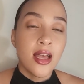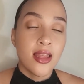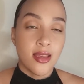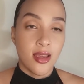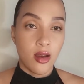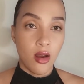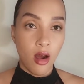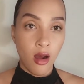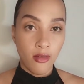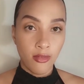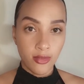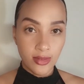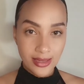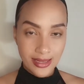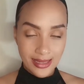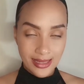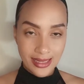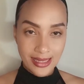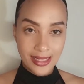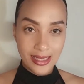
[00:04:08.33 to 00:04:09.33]
that
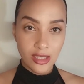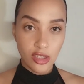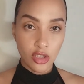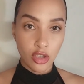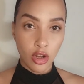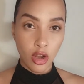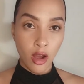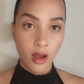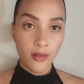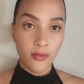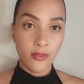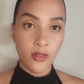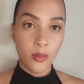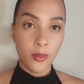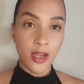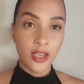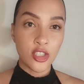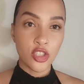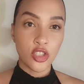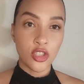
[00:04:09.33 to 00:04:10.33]
offers legal
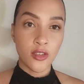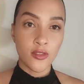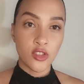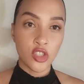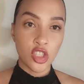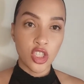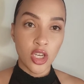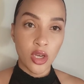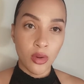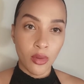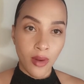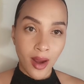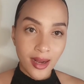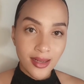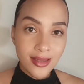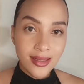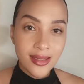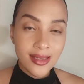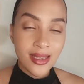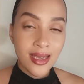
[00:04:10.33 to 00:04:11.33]
confirmation of share
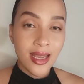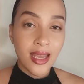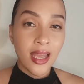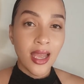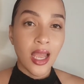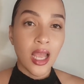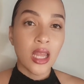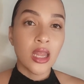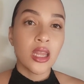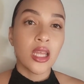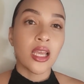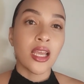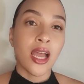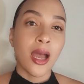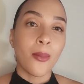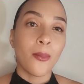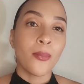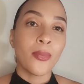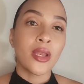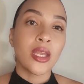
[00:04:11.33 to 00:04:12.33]
rights in the
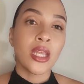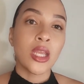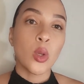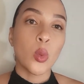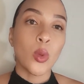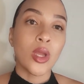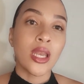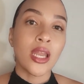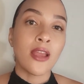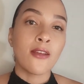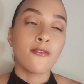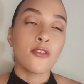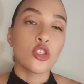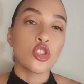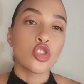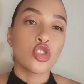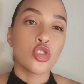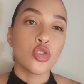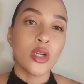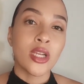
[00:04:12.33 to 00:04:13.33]
company whenever
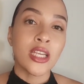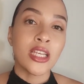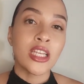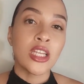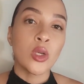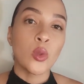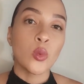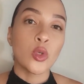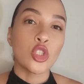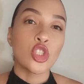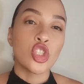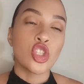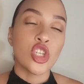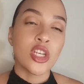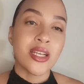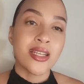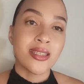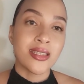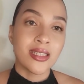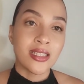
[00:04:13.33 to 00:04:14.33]
trading with
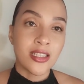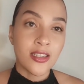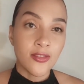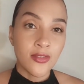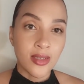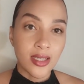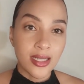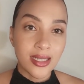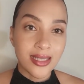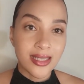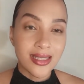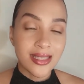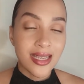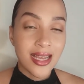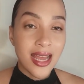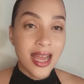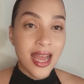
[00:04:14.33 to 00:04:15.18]
share certificates.